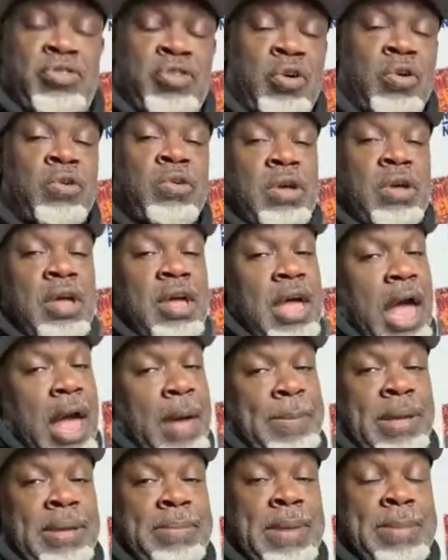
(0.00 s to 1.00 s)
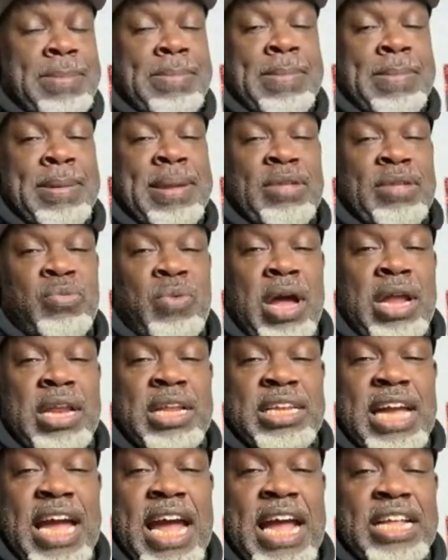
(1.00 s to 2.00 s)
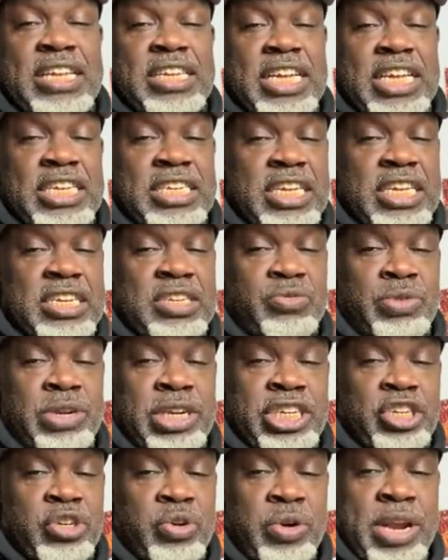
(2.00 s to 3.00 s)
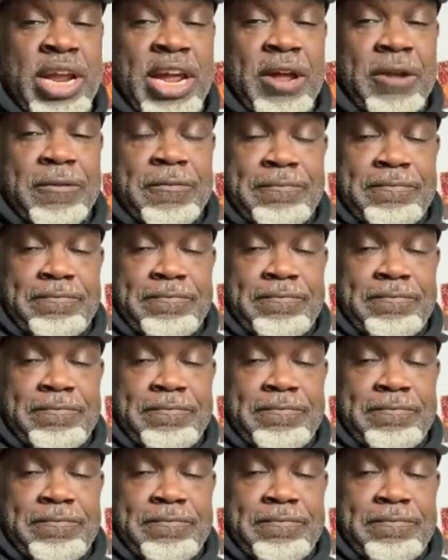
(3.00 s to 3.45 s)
So, yeah. I mean, maybe that's why this guy is really showing out.